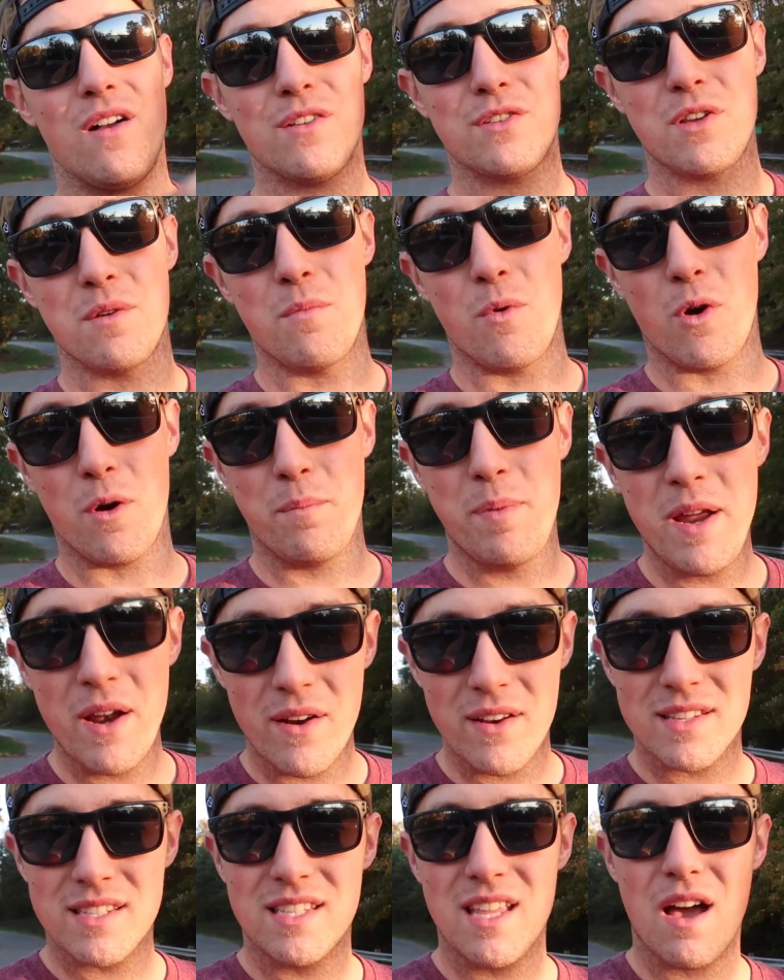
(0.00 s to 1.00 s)
also more
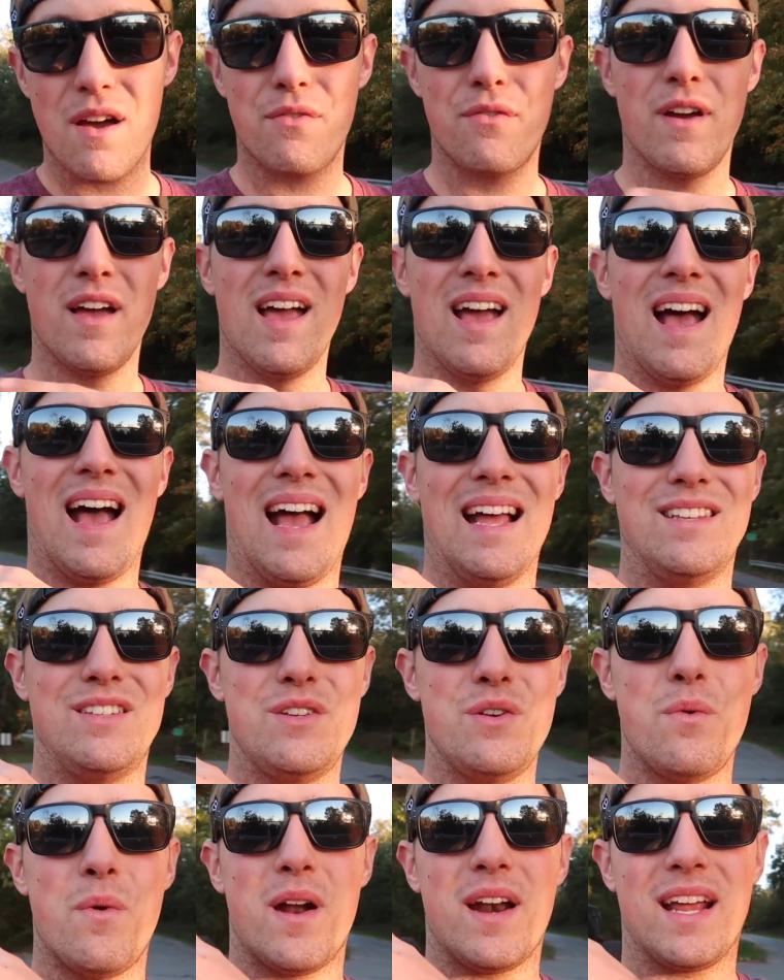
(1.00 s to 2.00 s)
appearance stuff. I
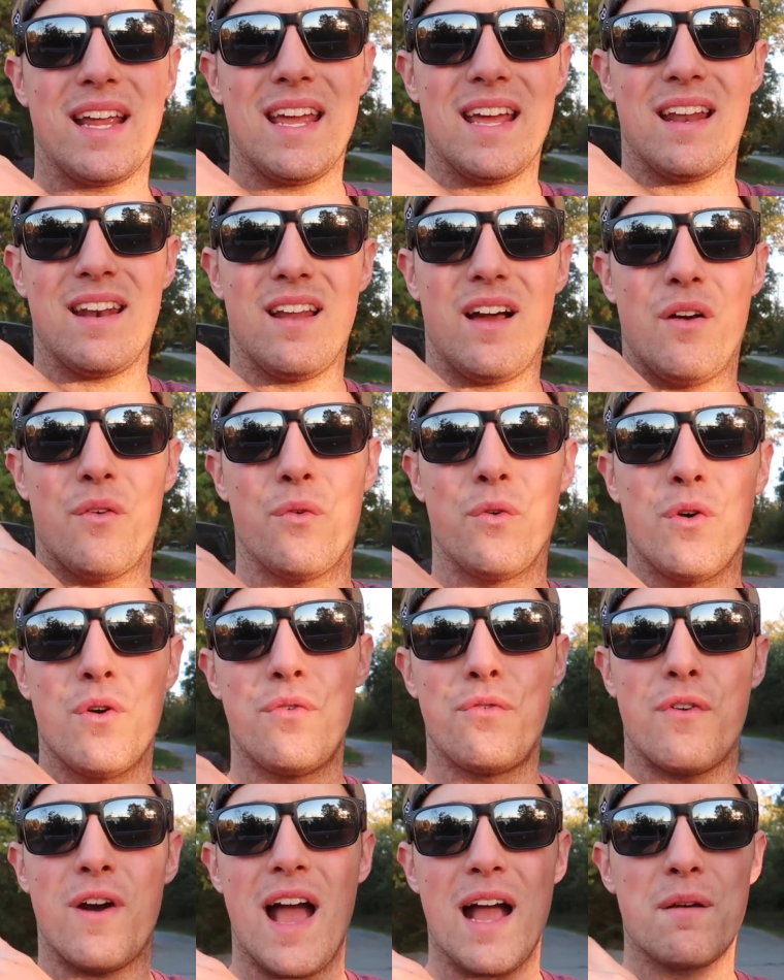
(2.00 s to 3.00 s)
do want to get a
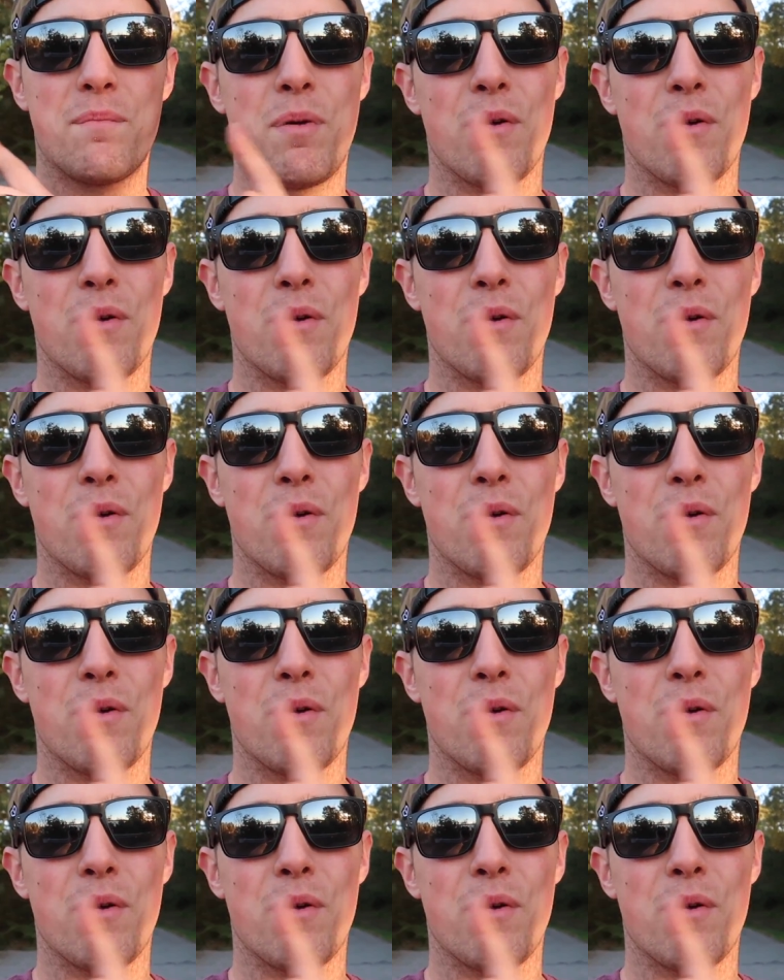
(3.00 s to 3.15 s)
roof rack,